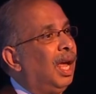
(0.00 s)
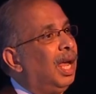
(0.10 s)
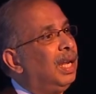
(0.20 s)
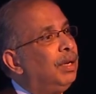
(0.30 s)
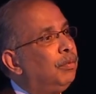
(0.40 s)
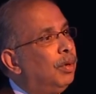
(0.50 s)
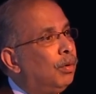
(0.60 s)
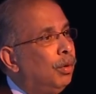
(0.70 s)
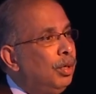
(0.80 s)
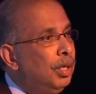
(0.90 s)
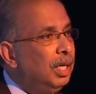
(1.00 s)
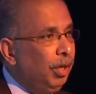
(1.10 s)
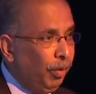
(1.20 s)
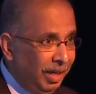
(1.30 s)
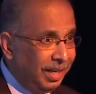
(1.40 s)
And it will
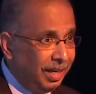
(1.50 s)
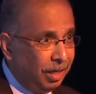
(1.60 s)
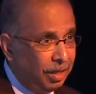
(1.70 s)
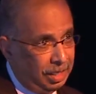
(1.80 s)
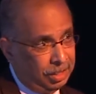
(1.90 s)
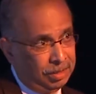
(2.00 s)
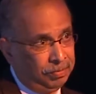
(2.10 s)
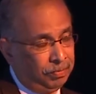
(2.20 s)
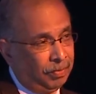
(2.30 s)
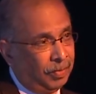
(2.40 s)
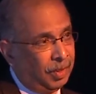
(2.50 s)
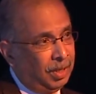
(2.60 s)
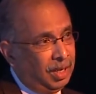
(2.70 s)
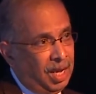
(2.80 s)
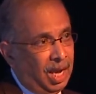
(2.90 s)
continually increase.
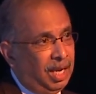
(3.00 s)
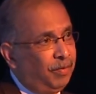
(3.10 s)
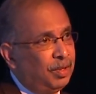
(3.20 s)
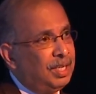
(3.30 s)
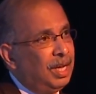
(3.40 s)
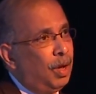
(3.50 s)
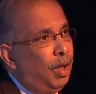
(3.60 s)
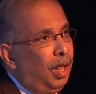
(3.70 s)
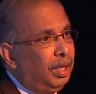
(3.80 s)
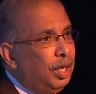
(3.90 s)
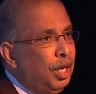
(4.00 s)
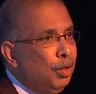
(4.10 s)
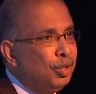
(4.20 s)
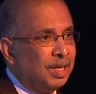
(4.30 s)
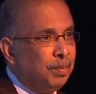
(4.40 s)
And if you see all the
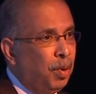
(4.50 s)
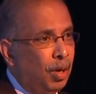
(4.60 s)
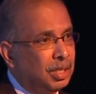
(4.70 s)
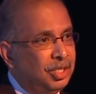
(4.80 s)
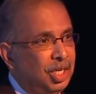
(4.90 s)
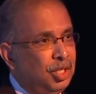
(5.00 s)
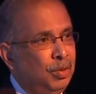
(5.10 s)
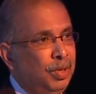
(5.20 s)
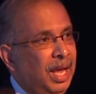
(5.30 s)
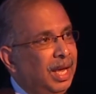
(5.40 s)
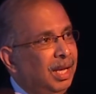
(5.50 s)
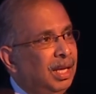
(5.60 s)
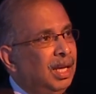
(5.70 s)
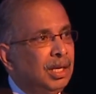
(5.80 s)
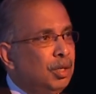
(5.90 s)
news reports, just today,
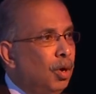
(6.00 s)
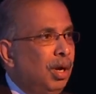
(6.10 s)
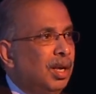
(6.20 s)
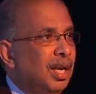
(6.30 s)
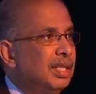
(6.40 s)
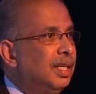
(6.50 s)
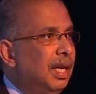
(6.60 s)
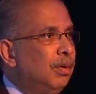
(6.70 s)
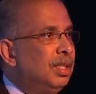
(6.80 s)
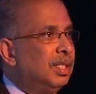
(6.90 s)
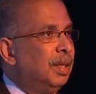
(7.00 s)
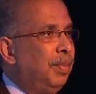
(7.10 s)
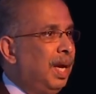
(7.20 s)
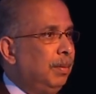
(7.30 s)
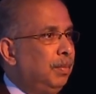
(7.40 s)
Tallgrass announces a
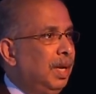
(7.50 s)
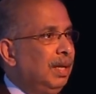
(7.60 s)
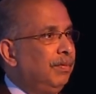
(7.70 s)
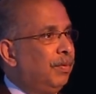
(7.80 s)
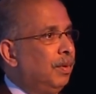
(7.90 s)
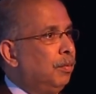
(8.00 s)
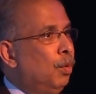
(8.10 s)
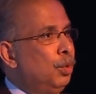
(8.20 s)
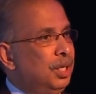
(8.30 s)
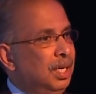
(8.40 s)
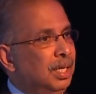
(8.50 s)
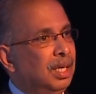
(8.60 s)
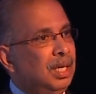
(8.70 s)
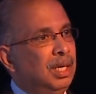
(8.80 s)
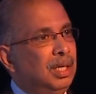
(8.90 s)
pipeline from Cushing
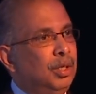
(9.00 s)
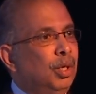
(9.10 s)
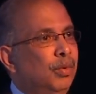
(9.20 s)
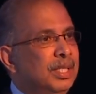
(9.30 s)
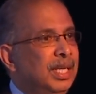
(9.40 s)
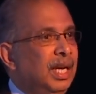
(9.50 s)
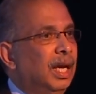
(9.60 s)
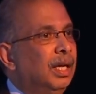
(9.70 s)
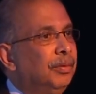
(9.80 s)
to Louisiana.